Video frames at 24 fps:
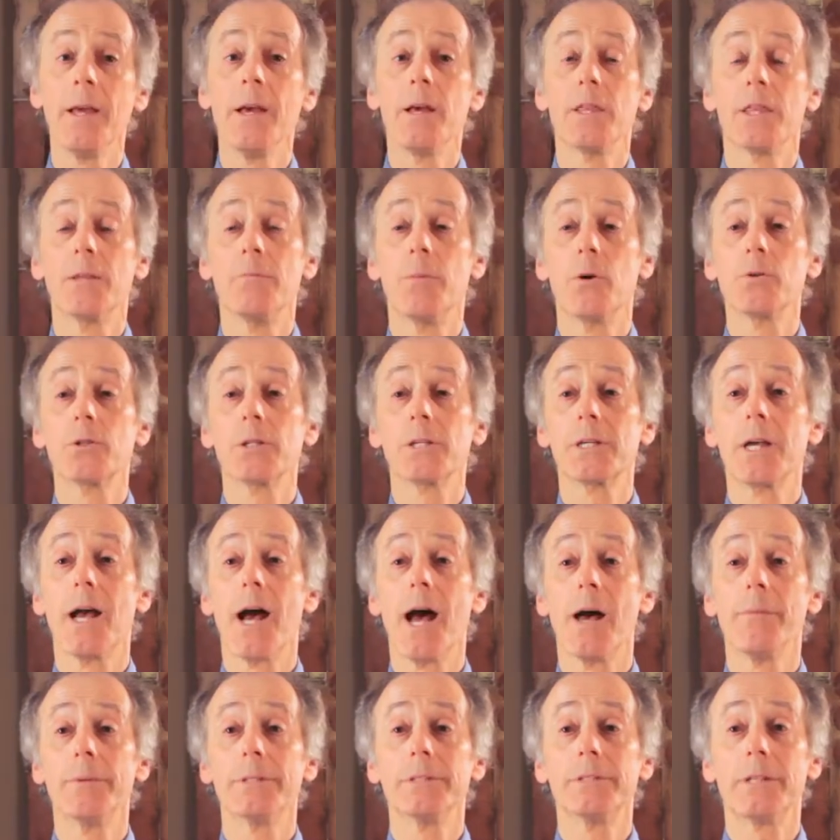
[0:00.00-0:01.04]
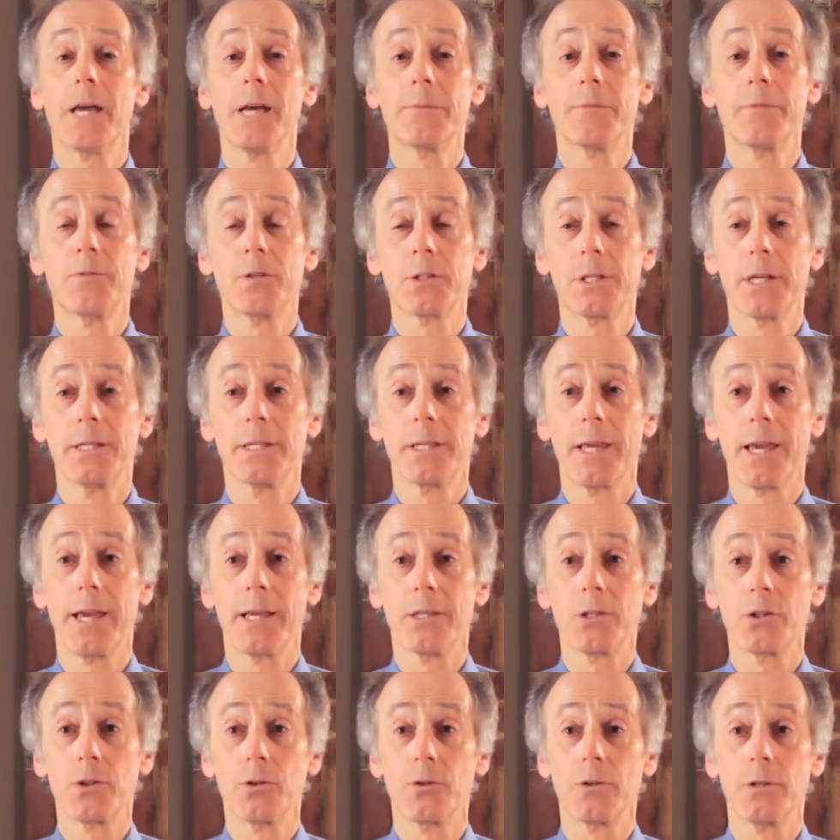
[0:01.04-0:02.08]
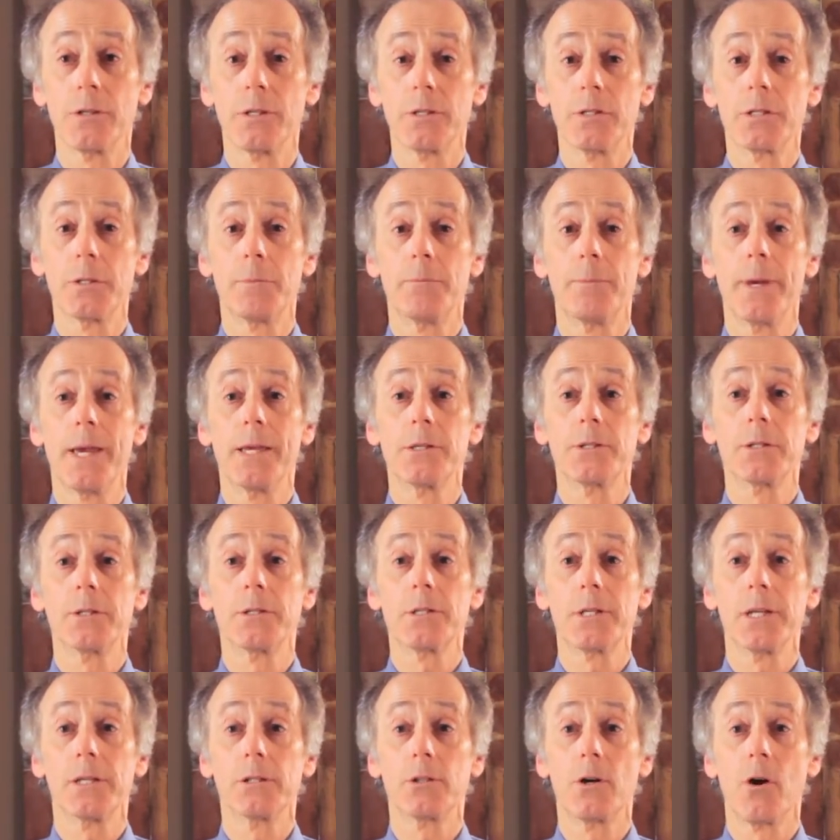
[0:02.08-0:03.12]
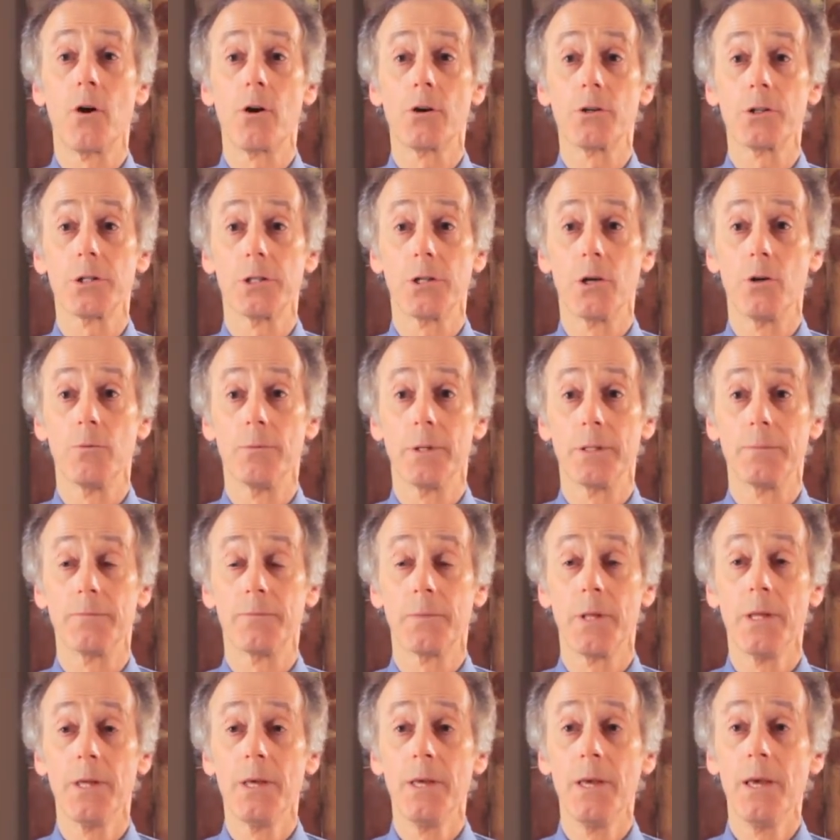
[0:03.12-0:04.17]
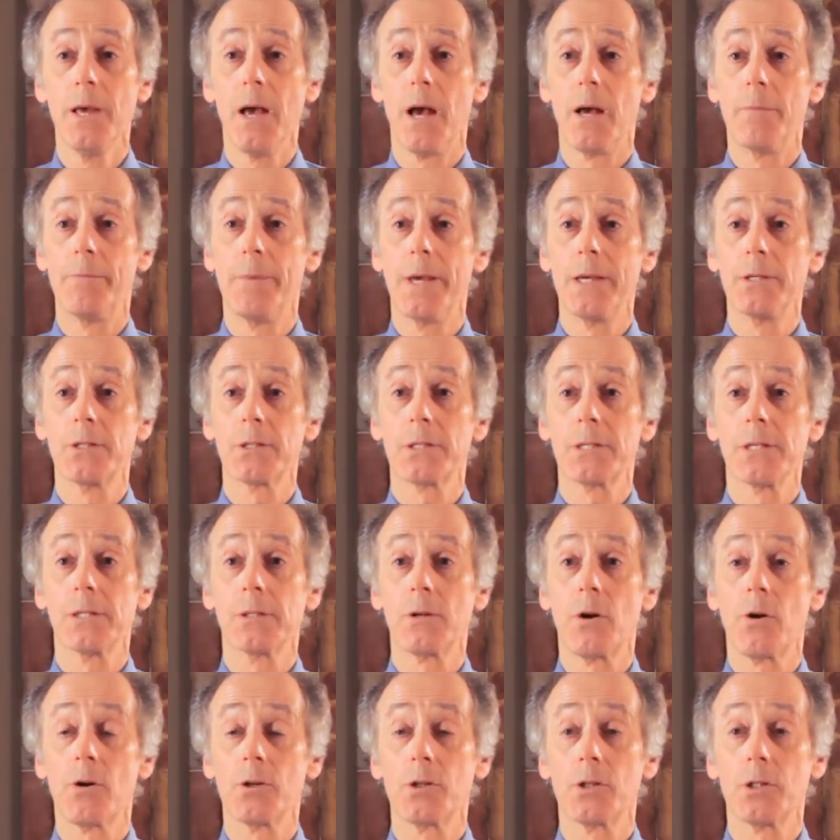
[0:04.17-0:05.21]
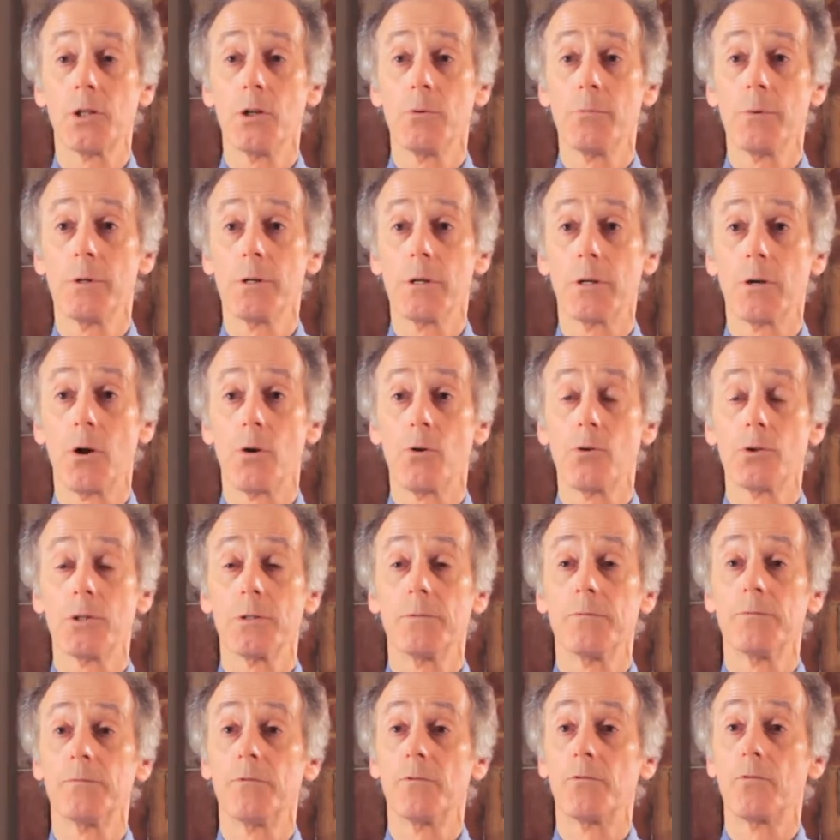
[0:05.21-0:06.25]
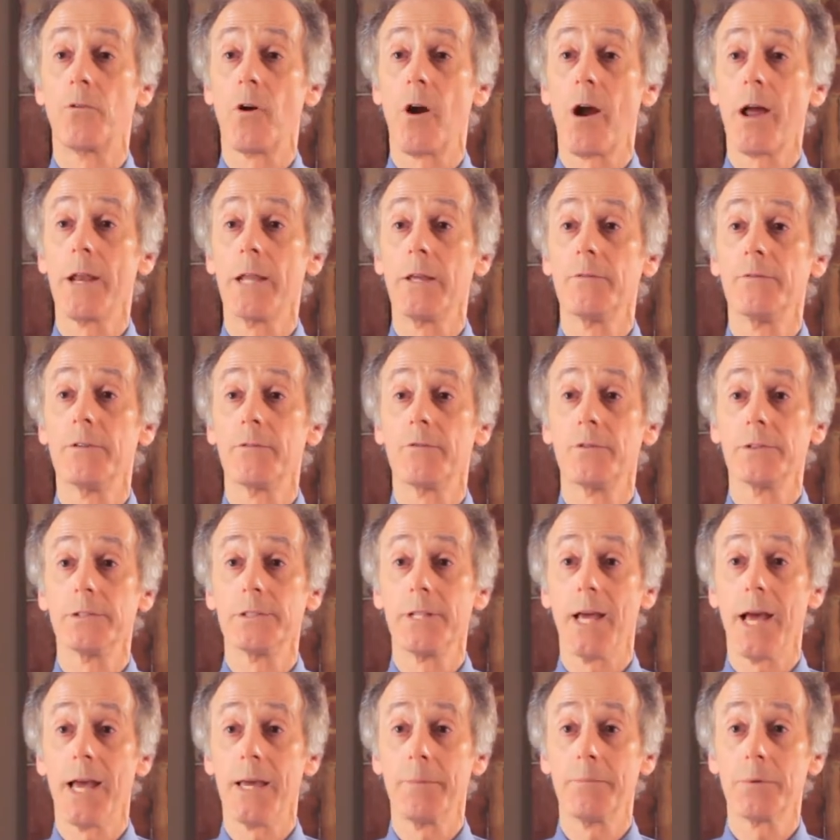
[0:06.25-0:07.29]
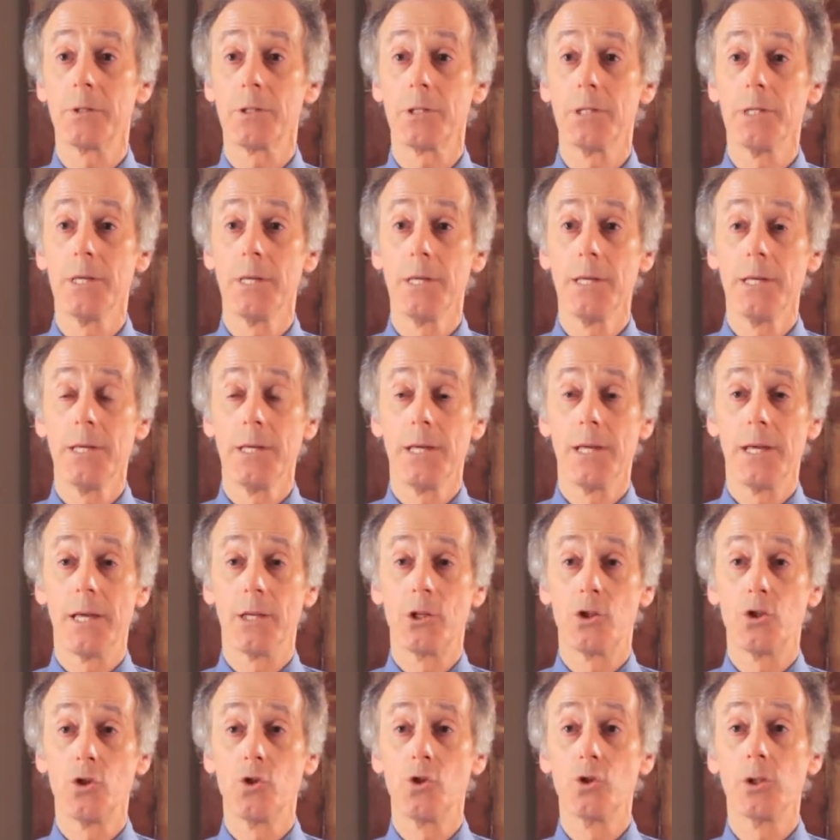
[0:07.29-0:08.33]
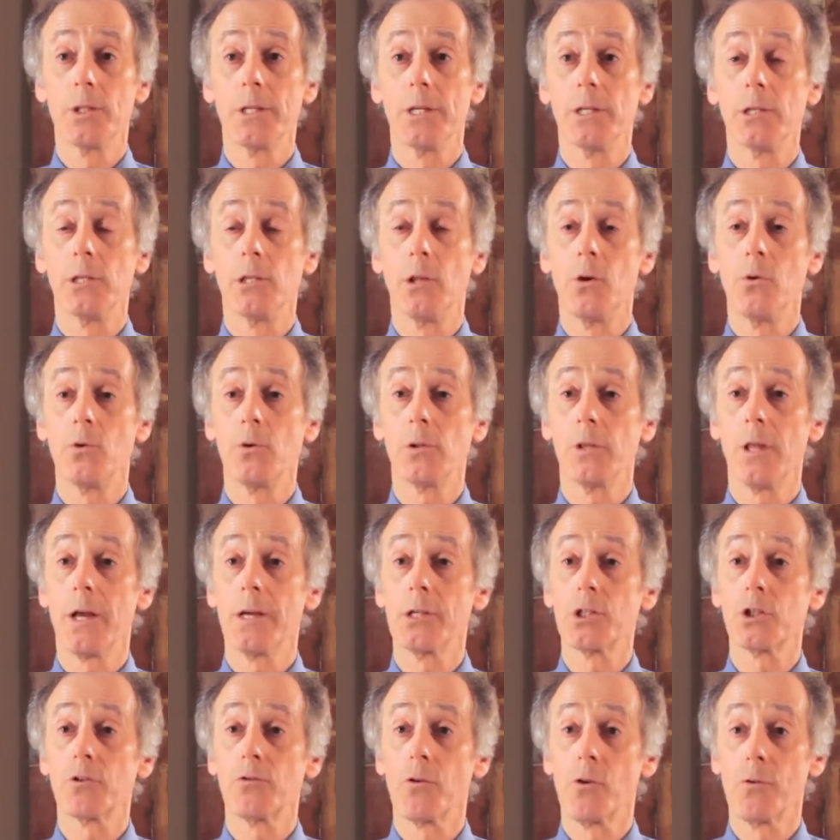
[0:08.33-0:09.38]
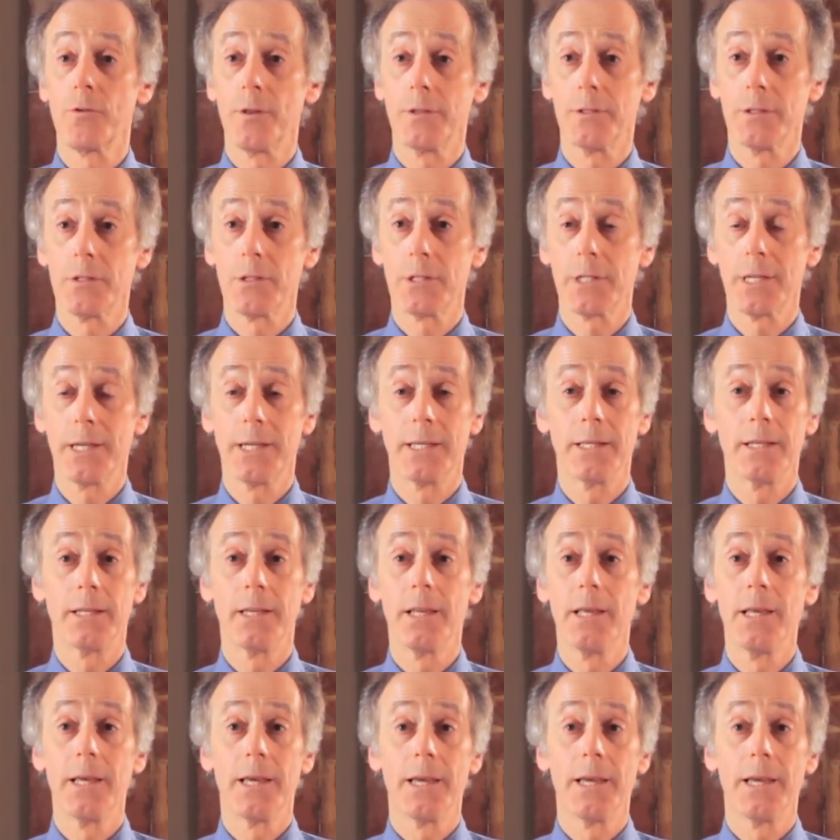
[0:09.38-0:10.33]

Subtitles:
The most common type of skin cancer is the basal cell carcinoma. A basal cell carcinoma occurs in a variety of different types. It's usually a localized growth on the skin.